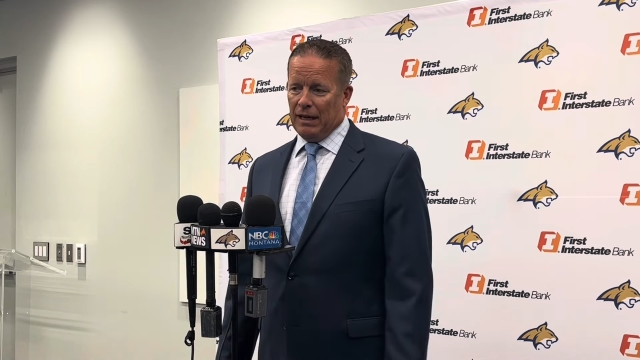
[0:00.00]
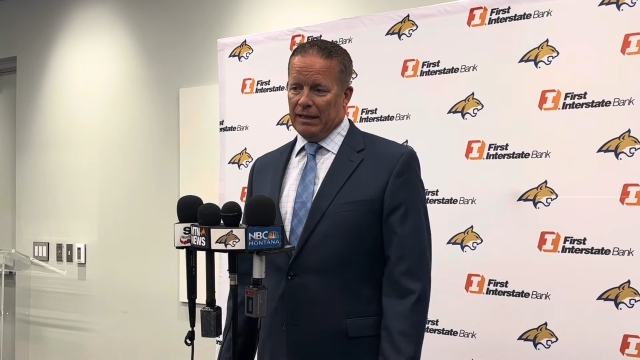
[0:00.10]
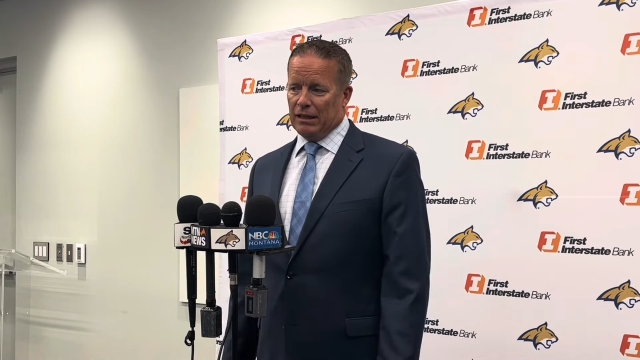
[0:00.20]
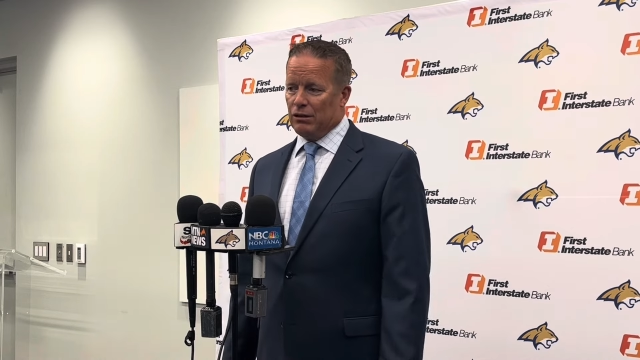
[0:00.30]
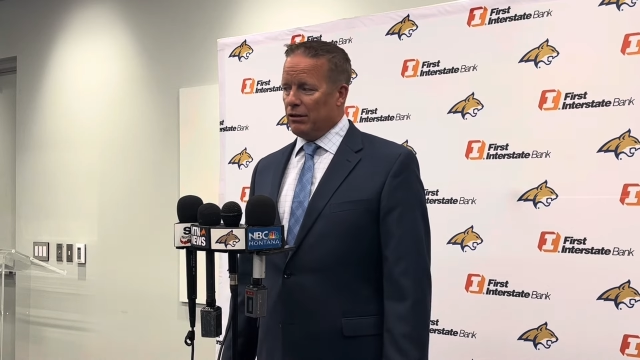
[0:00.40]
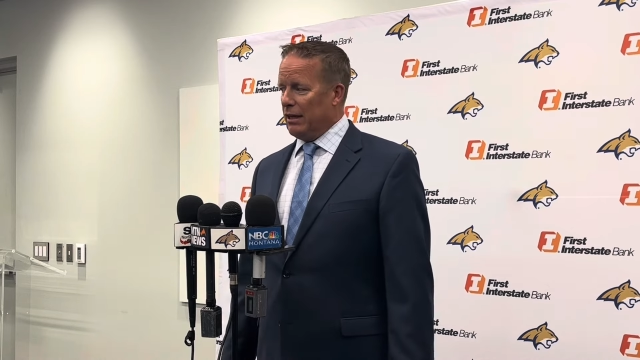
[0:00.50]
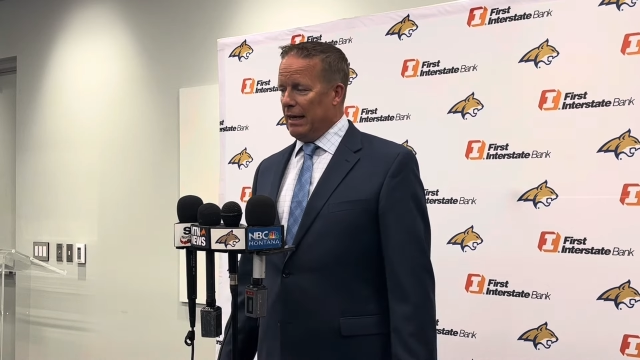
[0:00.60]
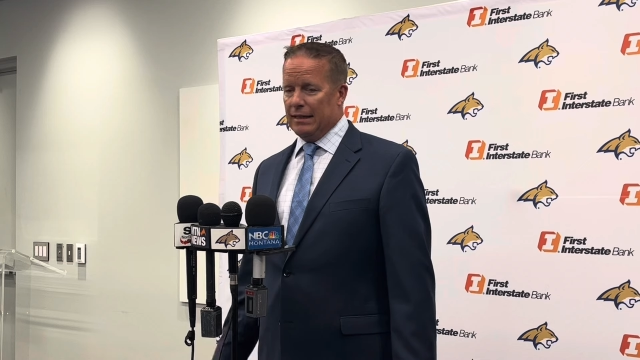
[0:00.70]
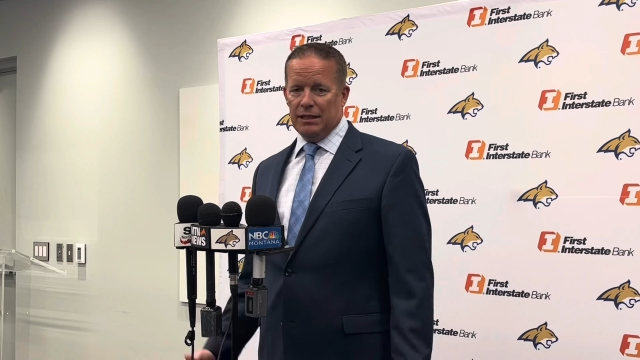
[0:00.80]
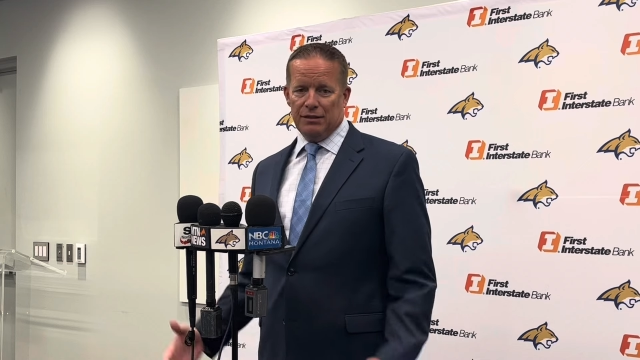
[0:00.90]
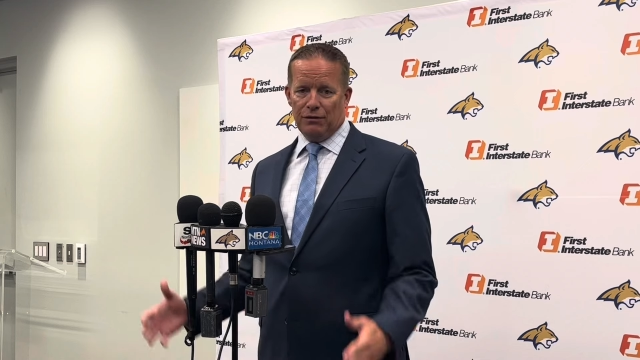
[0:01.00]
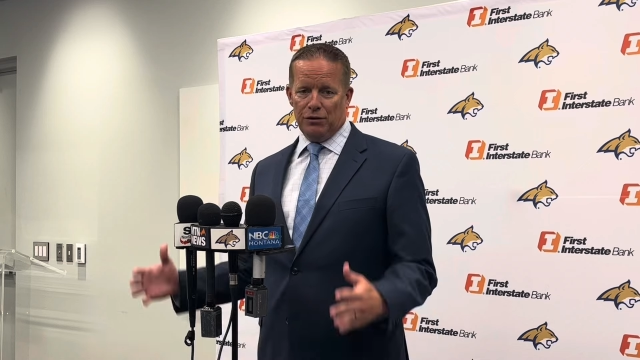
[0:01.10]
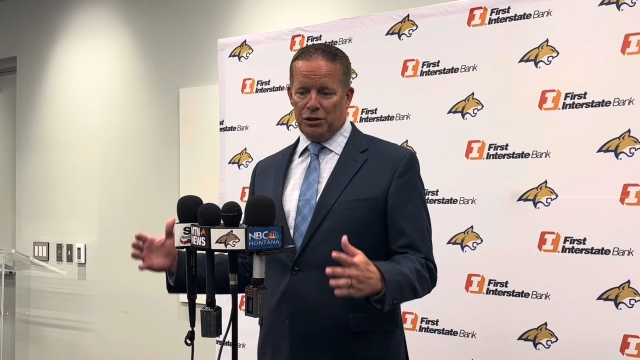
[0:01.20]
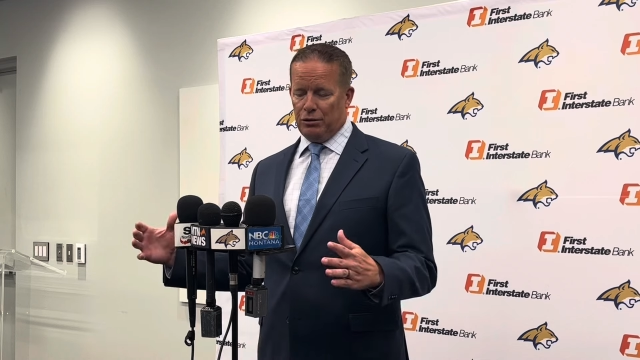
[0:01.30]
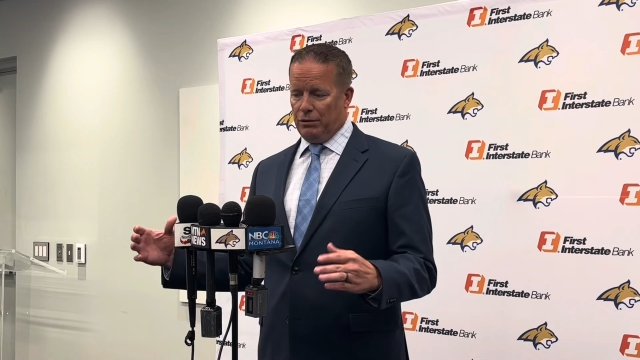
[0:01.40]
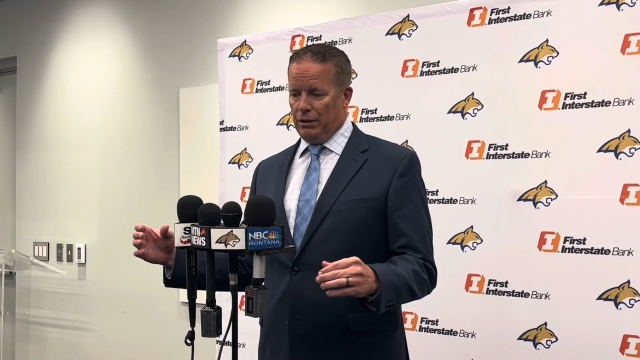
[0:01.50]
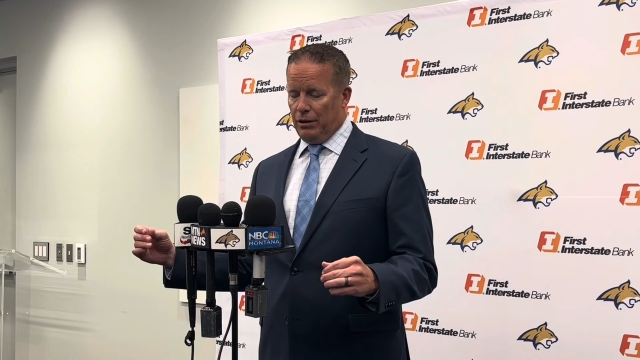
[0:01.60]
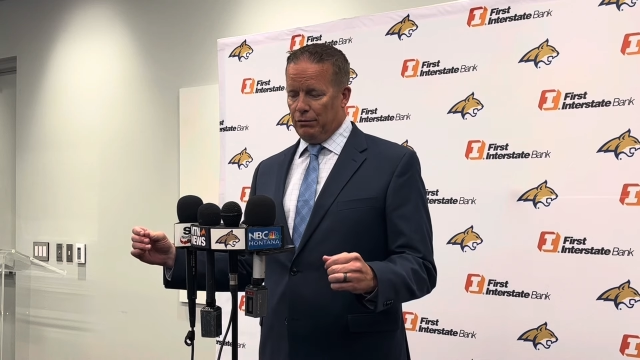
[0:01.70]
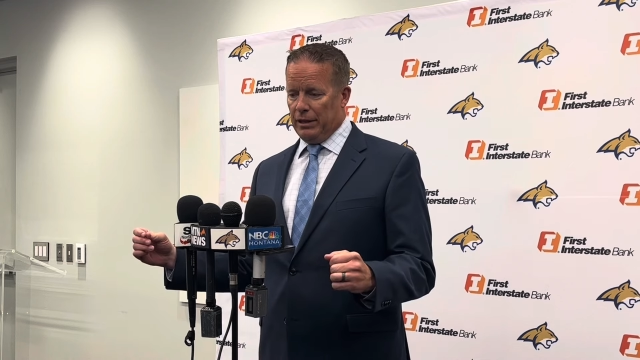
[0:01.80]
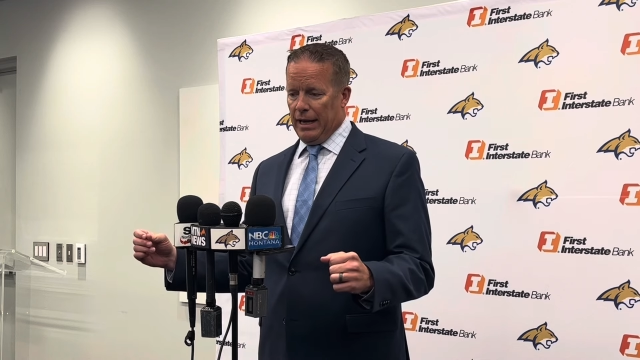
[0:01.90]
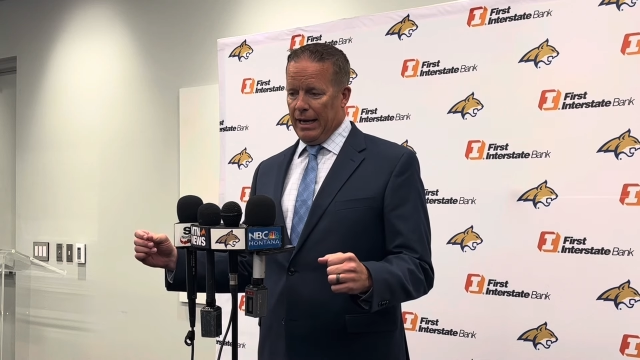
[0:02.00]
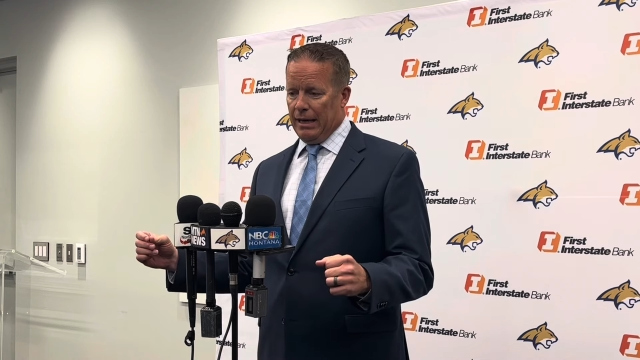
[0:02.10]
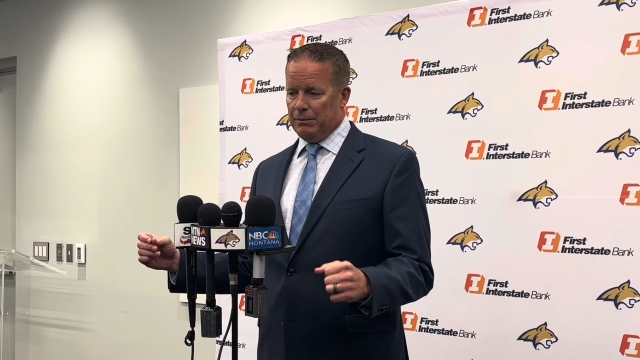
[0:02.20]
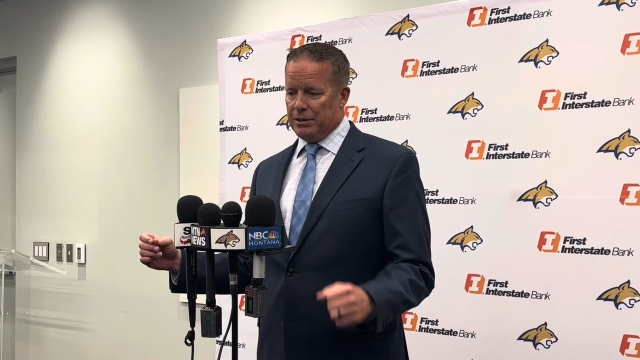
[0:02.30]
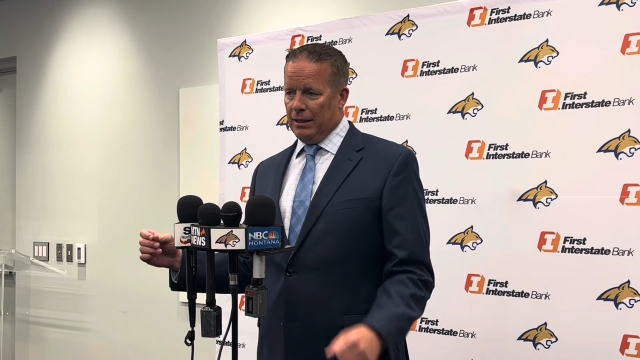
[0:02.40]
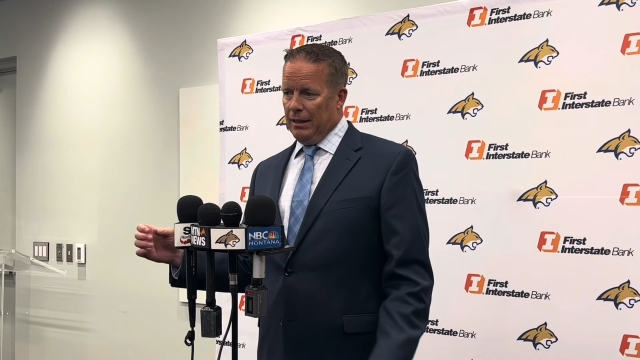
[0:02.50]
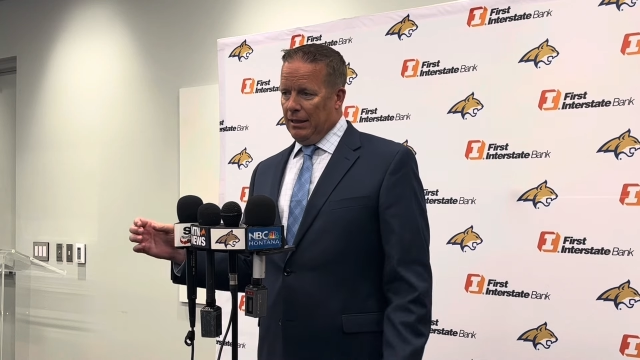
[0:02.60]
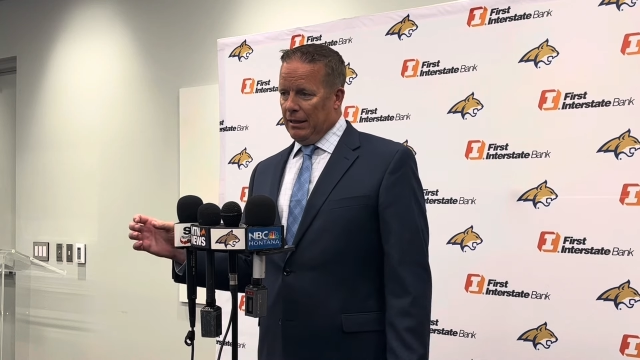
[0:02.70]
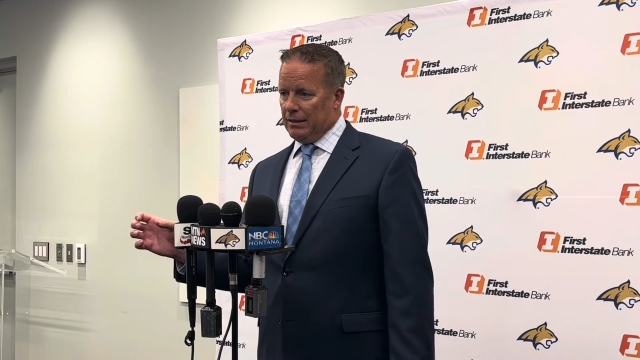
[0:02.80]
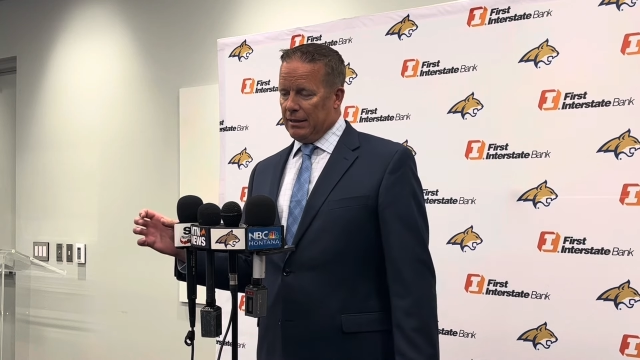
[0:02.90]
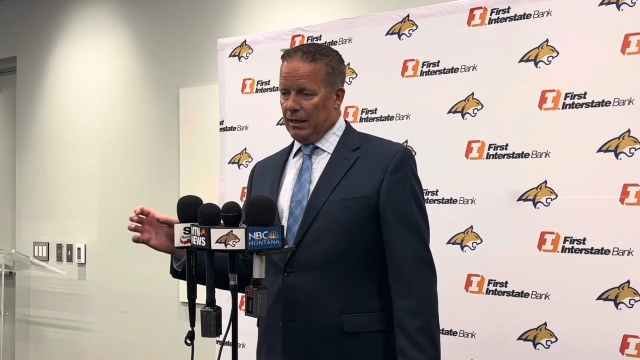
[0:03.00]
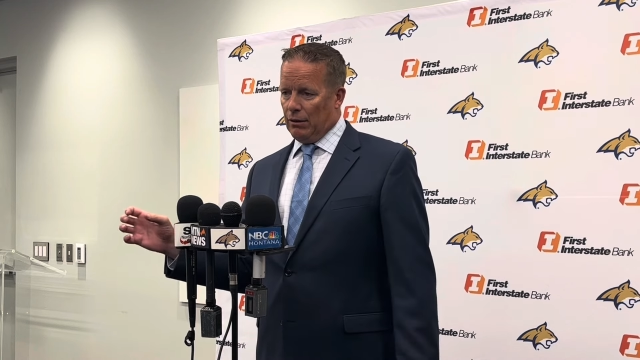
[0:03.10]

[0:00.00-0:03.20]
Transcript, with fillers: I think looking at these first three three games and saying,